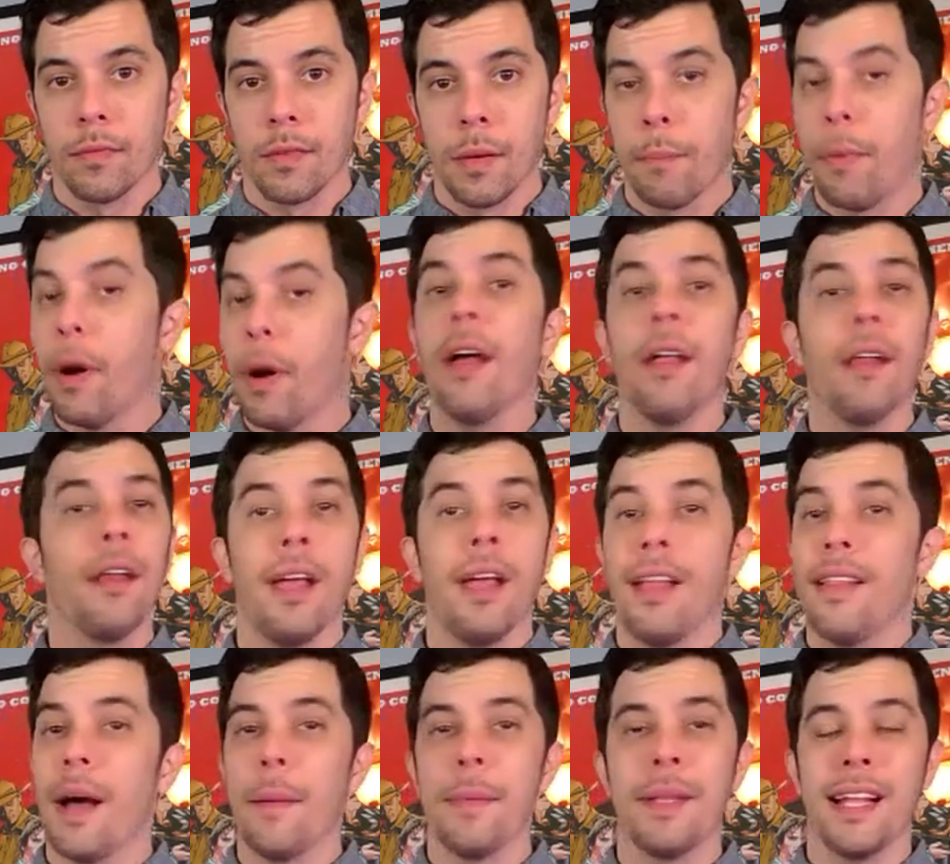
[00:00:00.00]
But
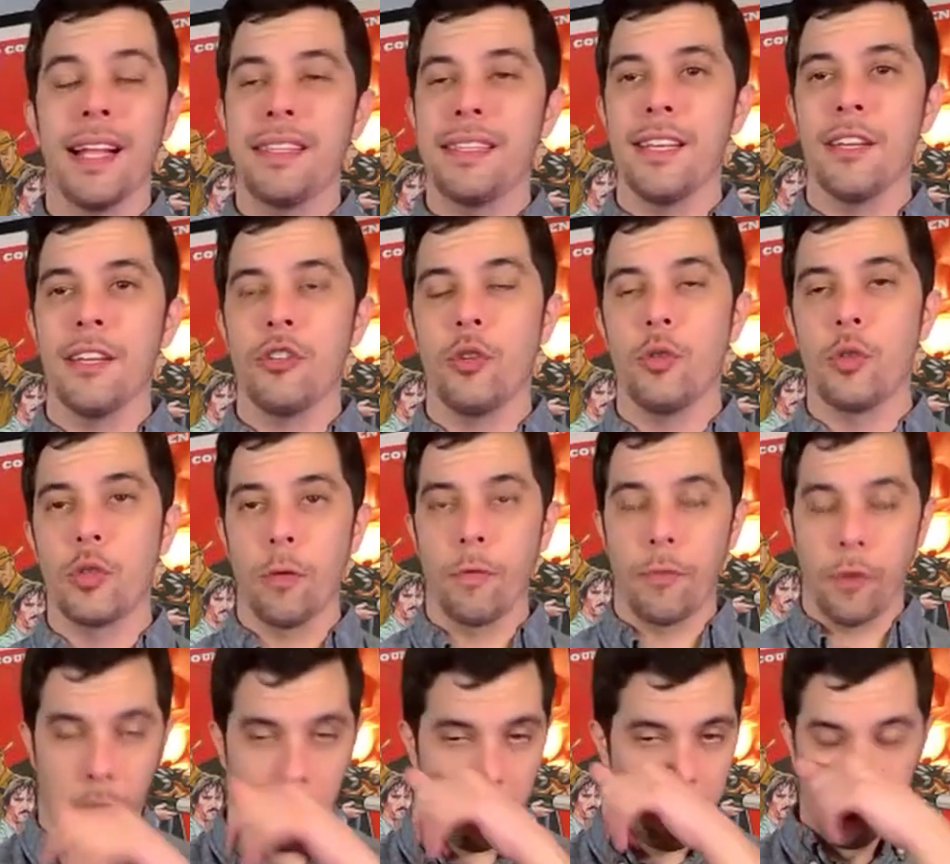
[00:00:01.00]
I mean, that's the issue so
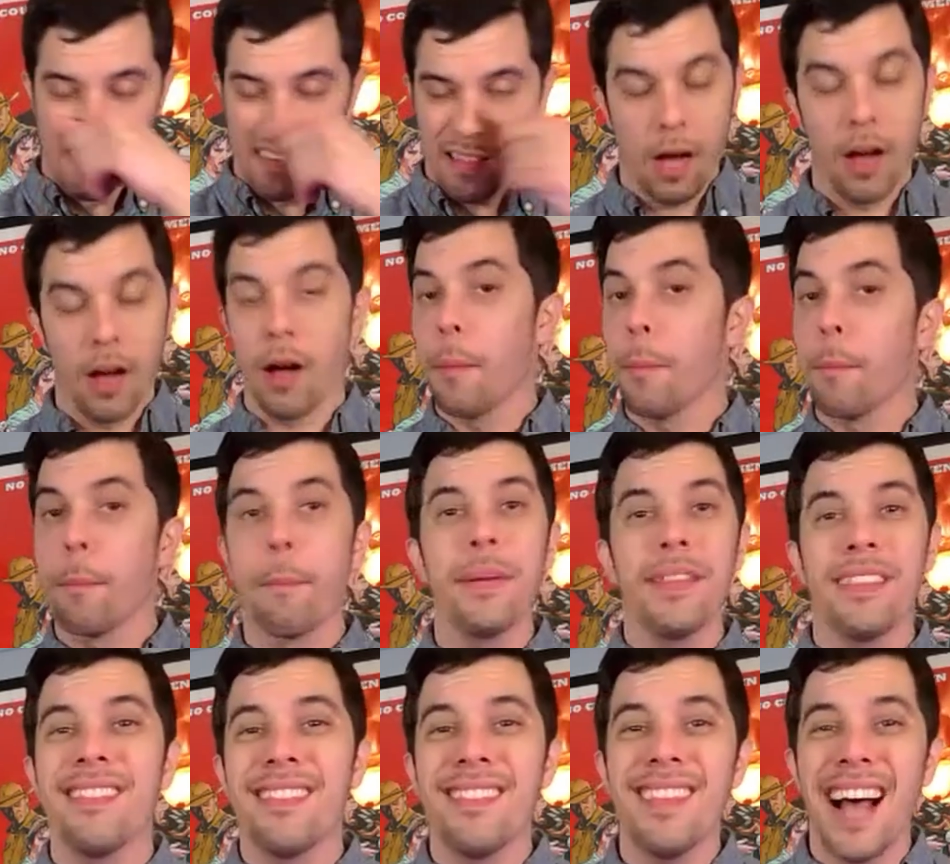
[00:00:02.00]
far. But
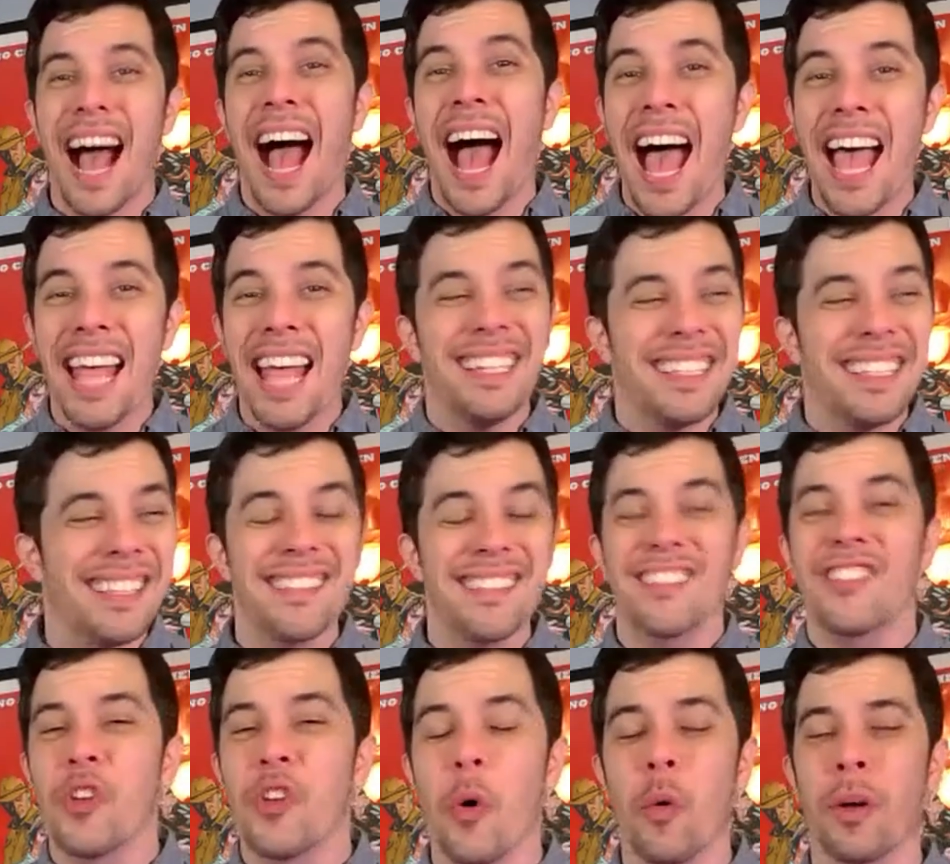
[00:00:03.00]
it's
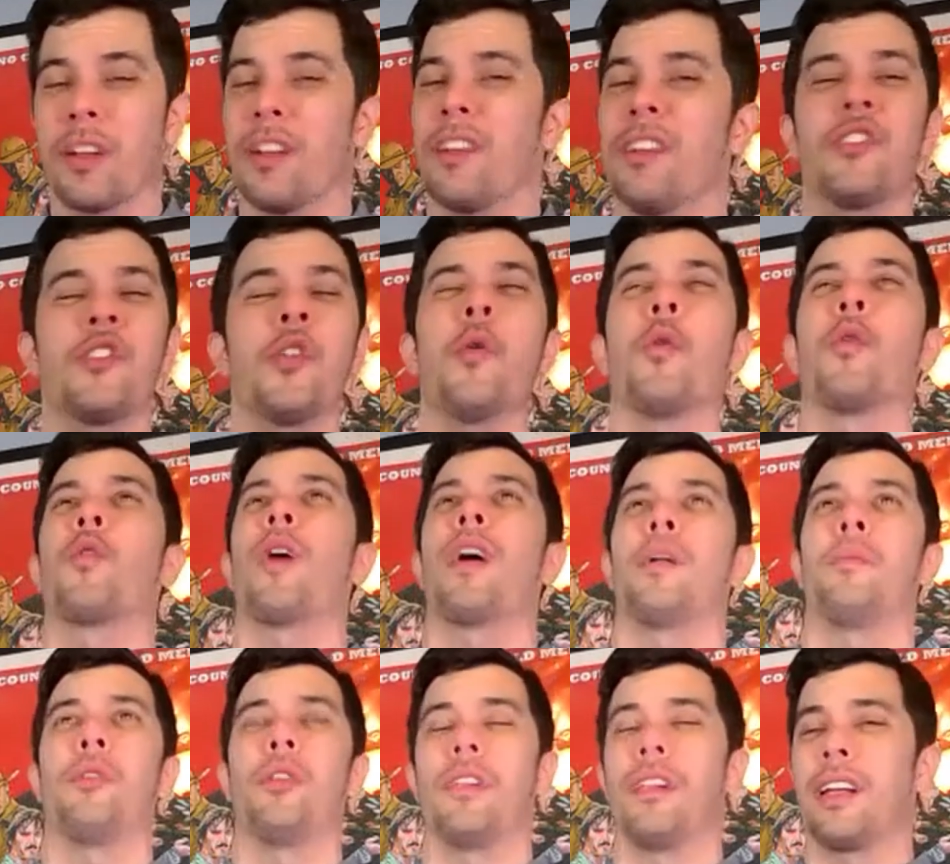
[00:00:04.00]
so
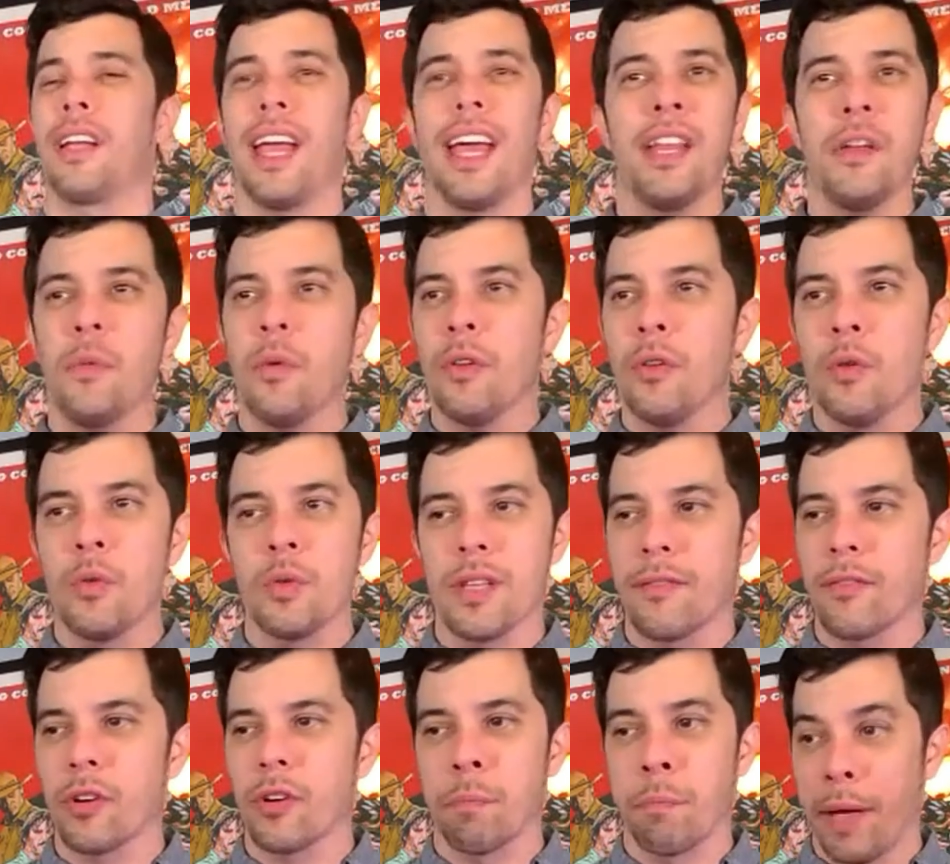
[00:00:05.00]
incredible. Like anyone who's
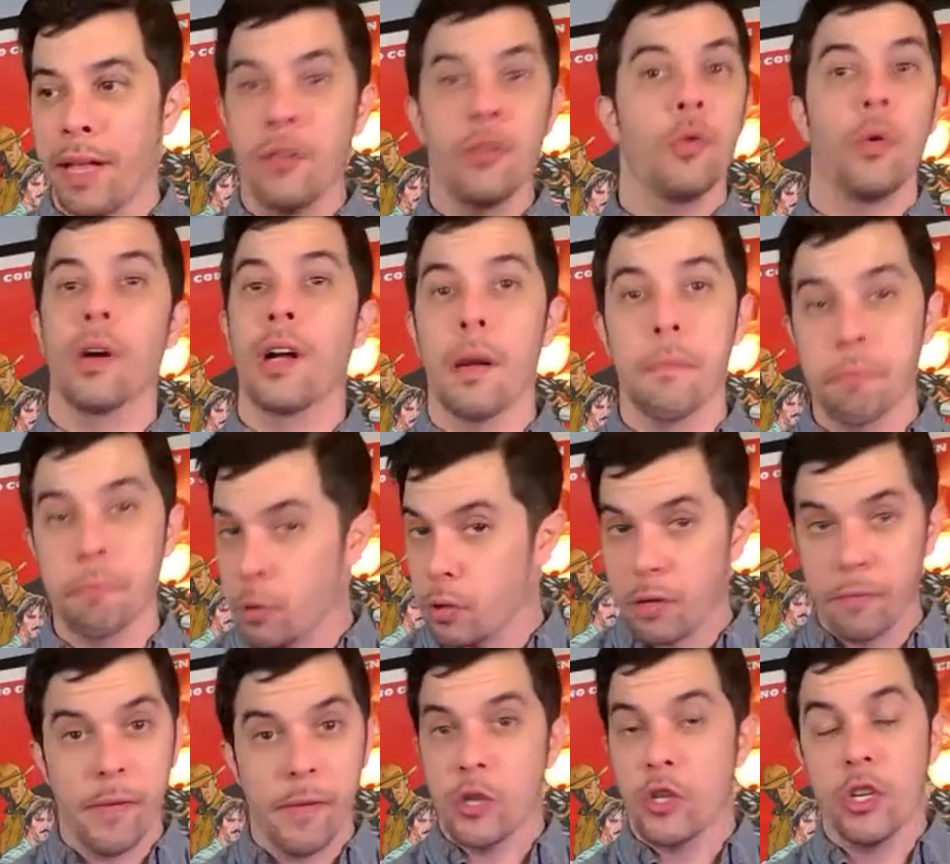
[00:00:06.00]
ever been to a comic book
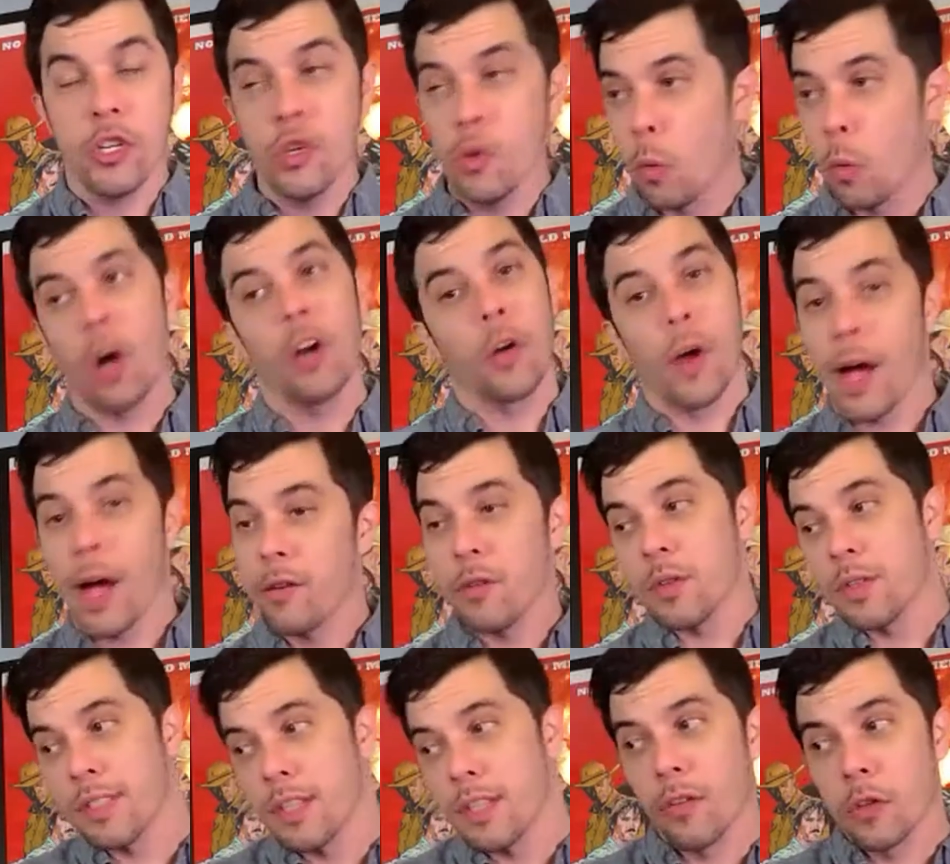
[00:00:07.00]
convention, you walk around, you
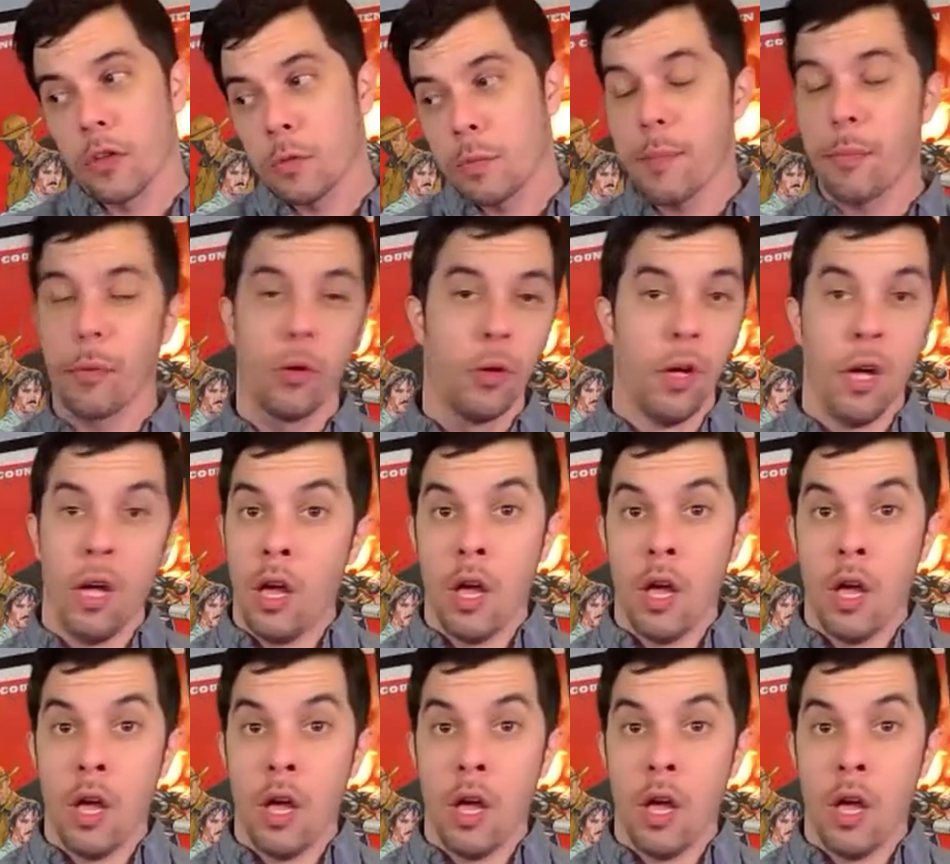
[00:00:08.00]
see all those people.